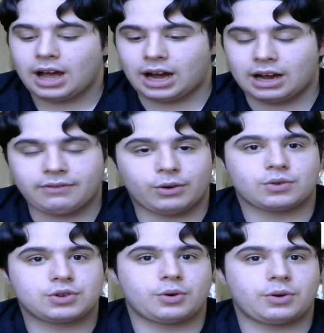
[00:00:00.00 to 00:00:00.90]
I've
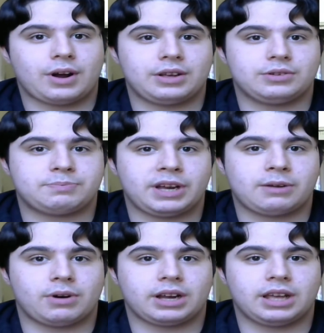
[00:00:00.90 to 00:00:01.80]
also showed her how to use
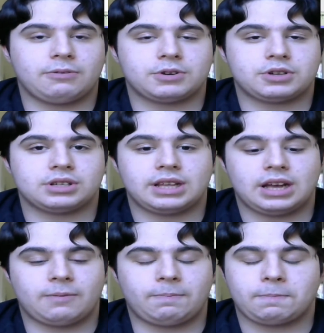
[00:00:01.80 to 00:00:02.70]
PicMonkey, which is the
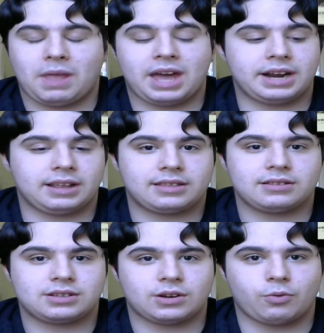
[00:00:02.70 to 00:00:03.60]
editing
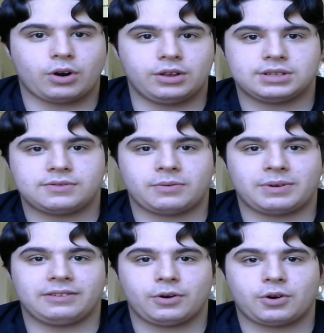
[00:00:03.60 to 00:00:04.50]
software I use for
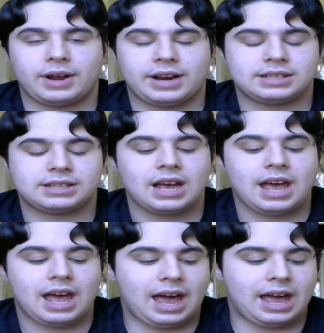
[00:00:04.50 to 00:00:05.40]
my photo edits,
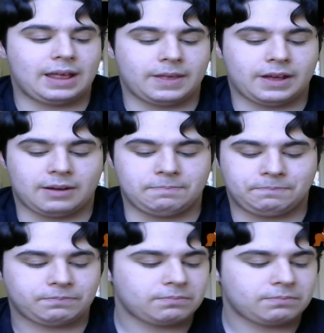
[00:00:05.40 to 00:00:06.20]
and